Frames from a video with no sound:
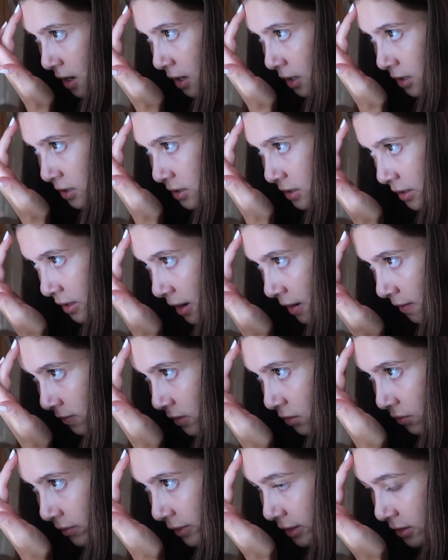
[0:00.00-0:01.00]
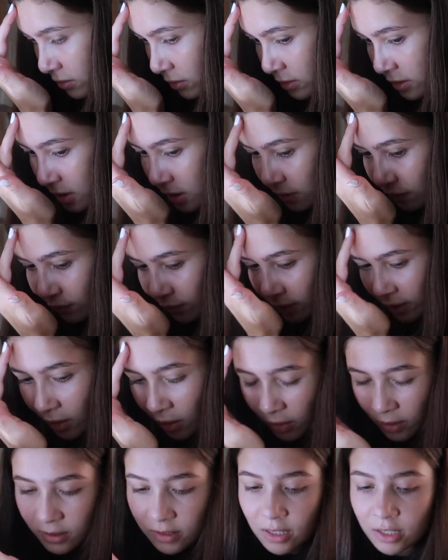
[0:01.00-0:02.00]
I just didn't have the resources for it. And
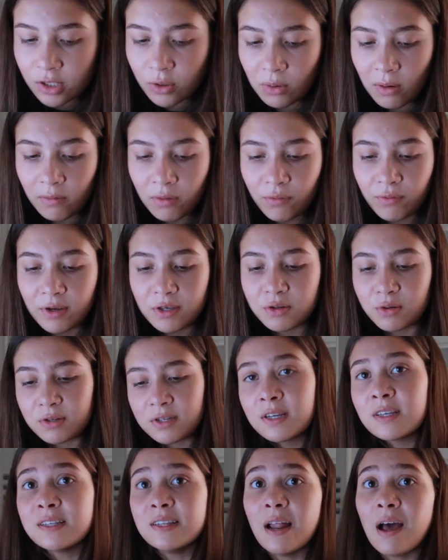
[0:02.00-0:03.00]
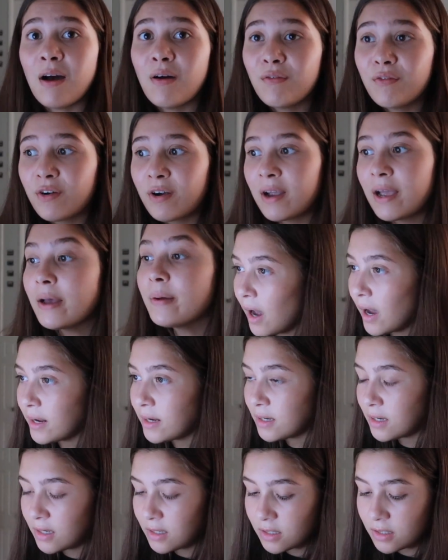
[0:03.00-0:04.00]
honestly, I don't have the resources now for it. I
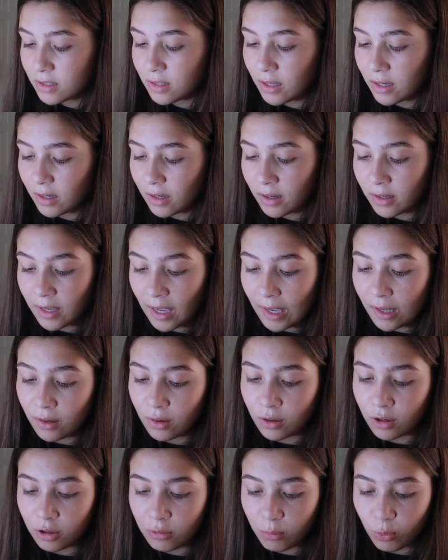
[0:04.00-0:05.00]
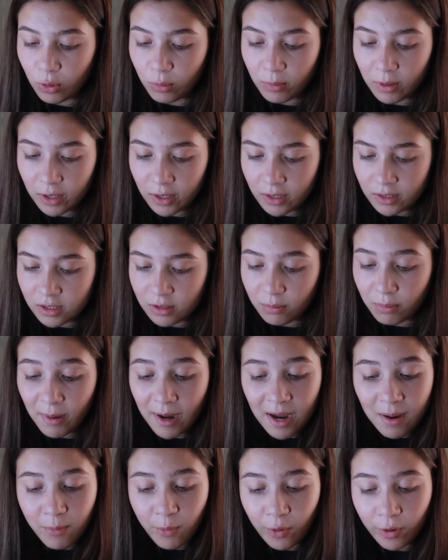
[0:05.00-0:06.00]
need to like again earn more money to
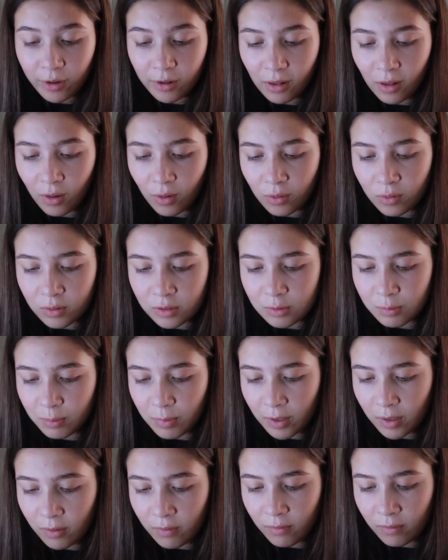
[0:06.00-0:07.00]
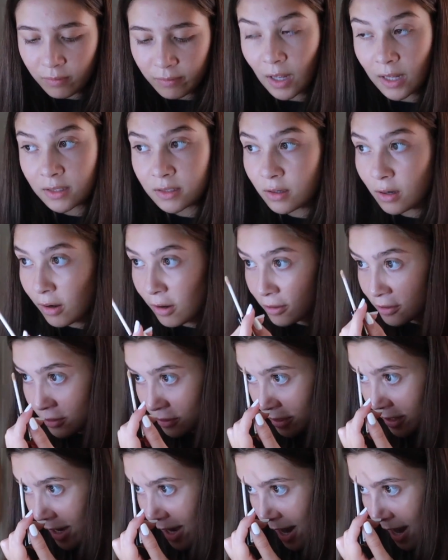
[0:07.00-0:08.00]
buy more clothes, but that's not
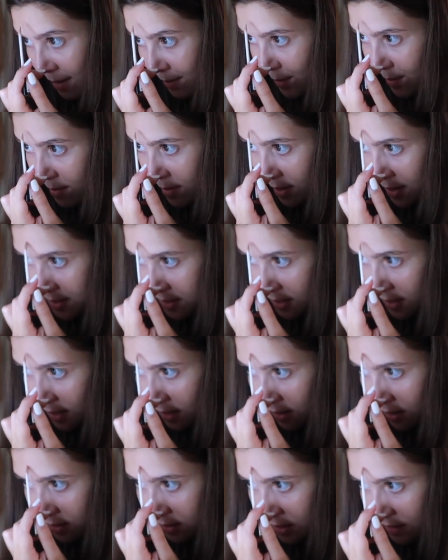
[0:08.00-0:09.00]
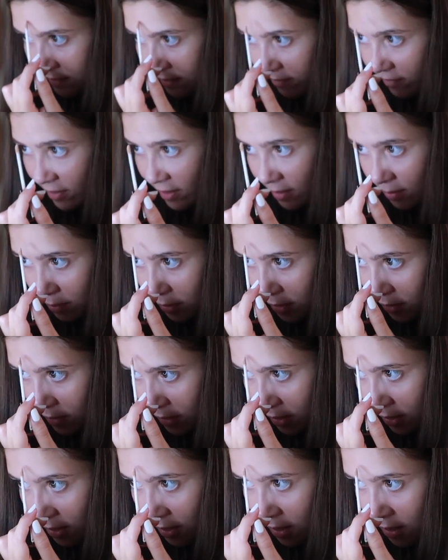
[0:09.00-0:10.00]
also going to happen because I need to save it for a
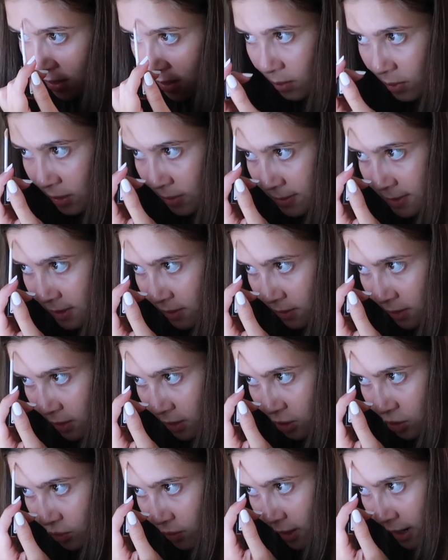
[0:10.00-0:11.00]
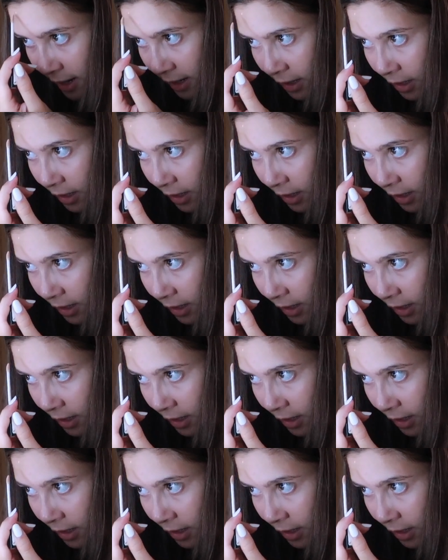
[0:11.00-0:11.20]
computer. But I'm still gonna try.